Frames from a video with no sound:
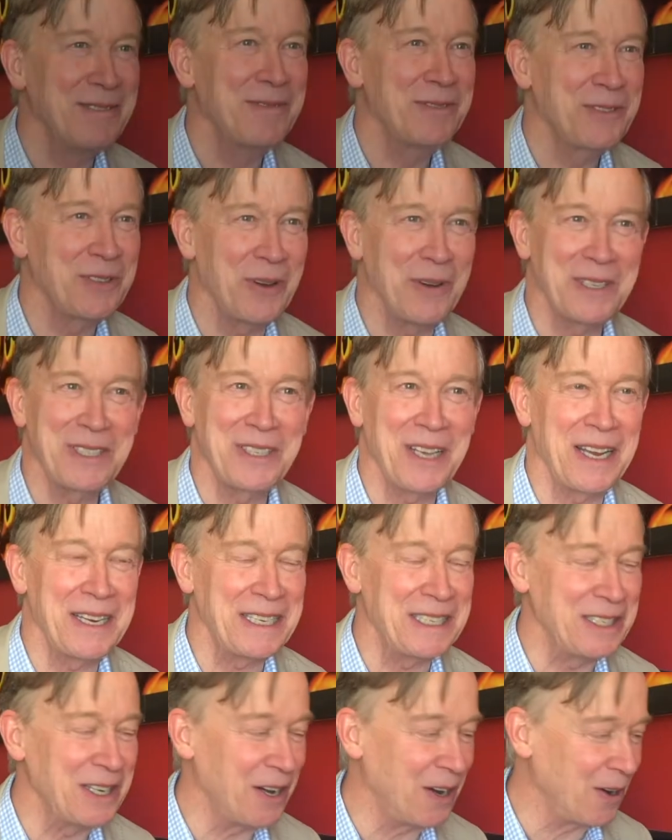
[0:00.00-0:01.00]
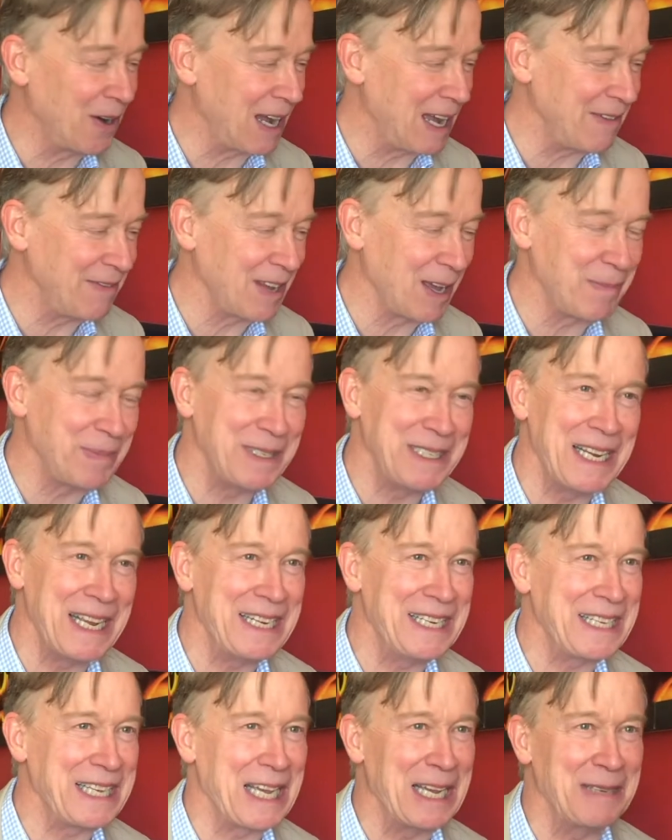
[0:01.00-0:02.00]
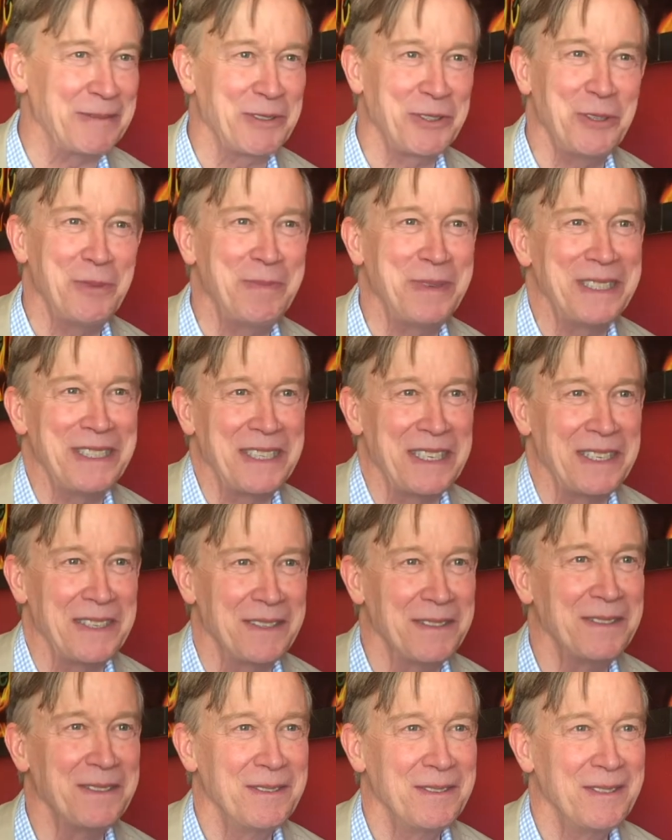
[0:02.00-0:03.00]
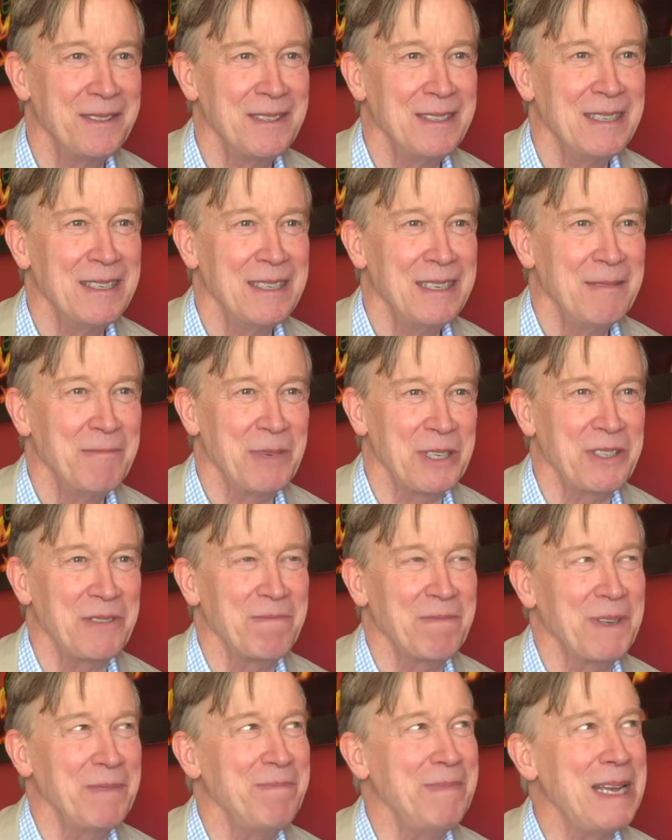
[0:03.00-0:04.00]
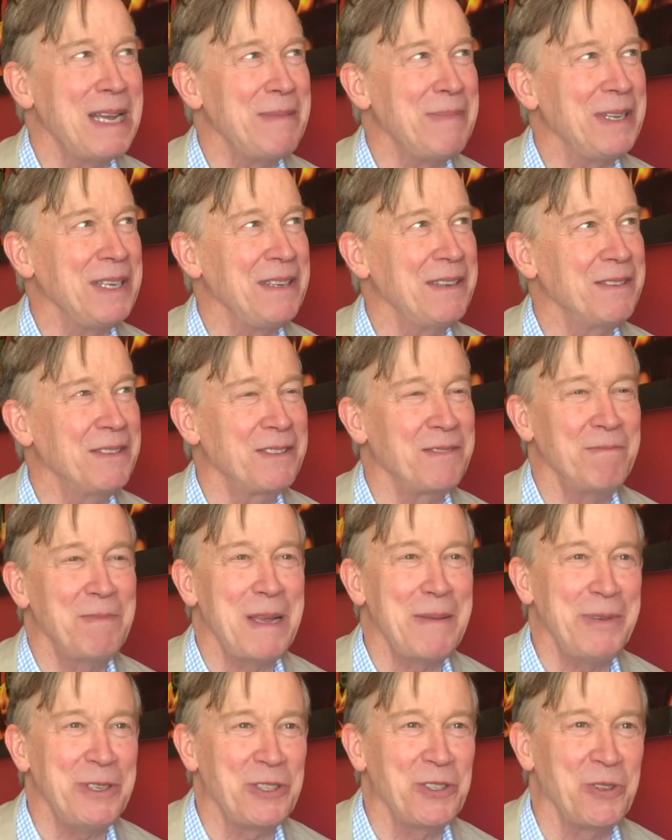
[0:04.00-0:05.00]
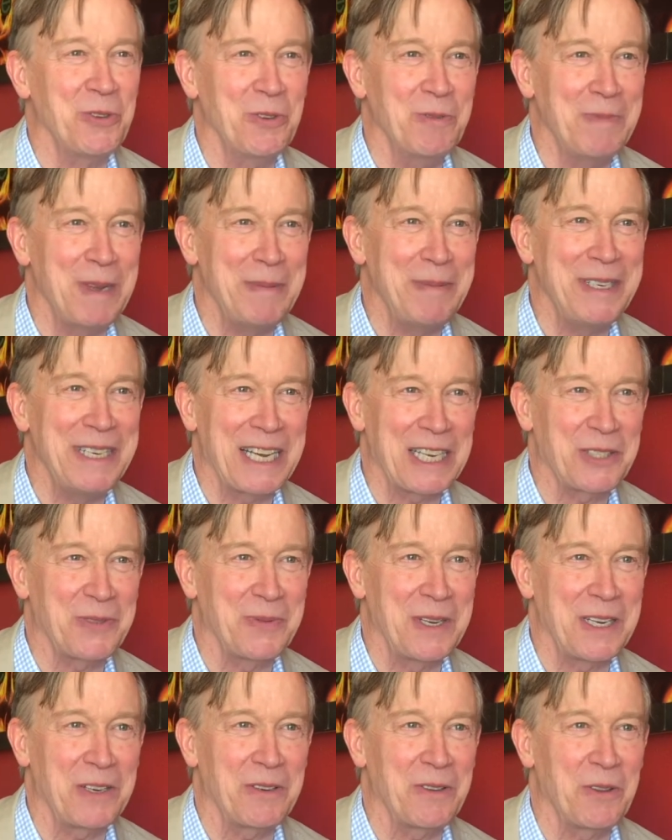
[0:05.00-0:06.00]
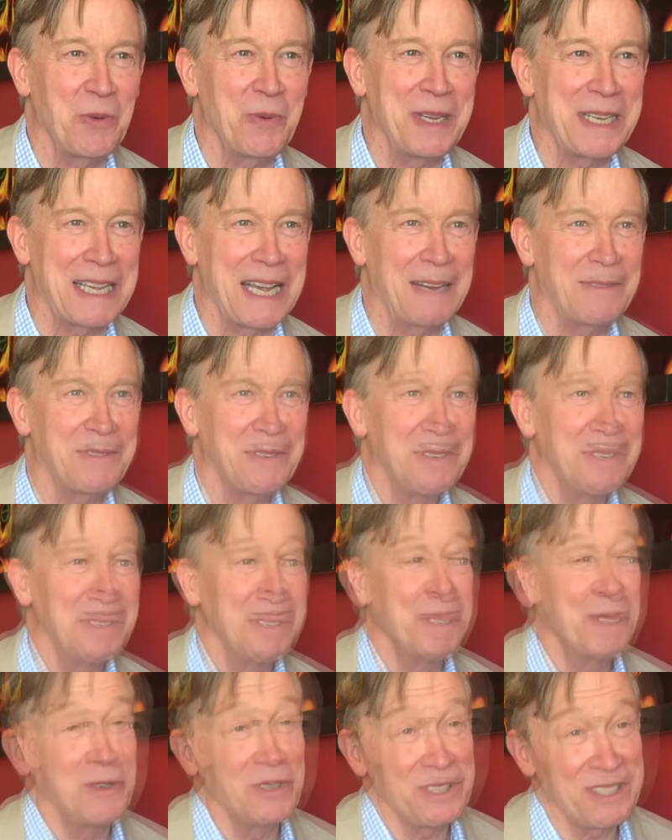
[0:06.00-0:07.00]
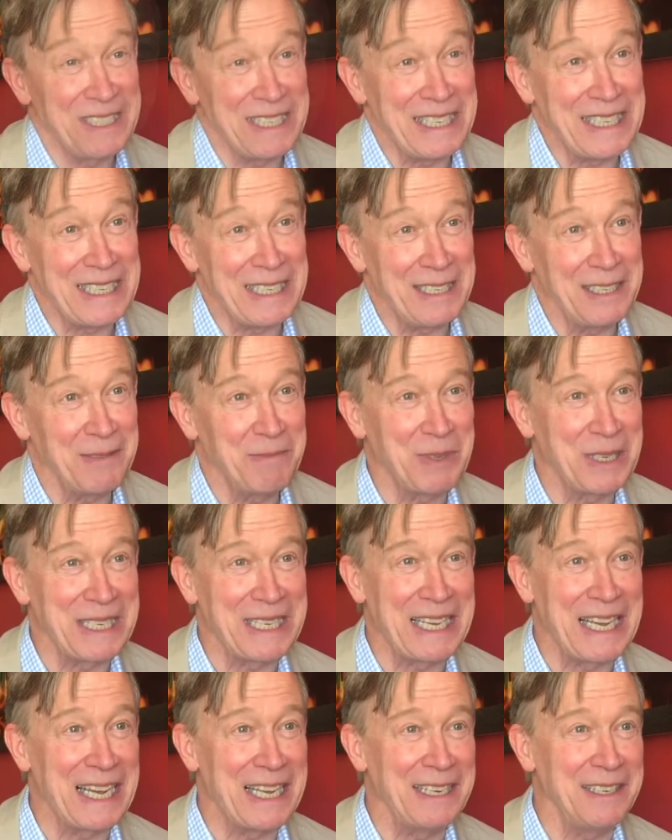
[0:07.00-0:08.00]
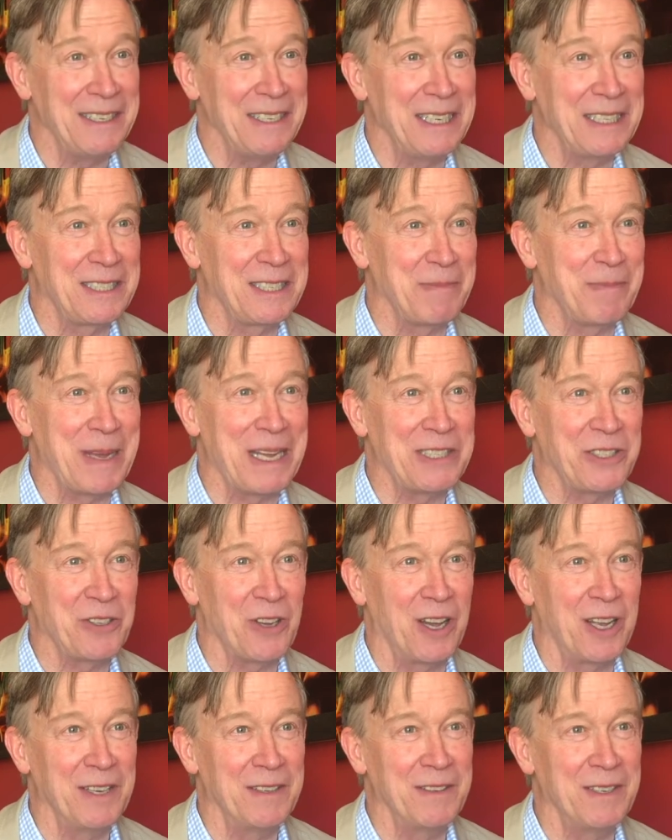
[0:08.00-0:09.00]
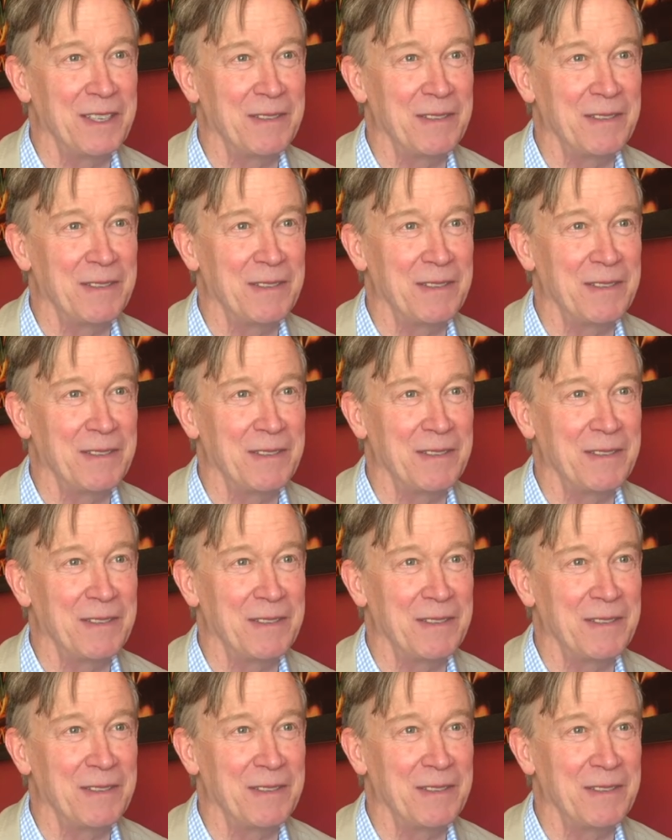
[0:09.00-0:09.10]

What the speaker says: So excited. No, I have not been to any games. Too busy. But maybe soon, maybe next week or the week after. We'll see. But again, it depends on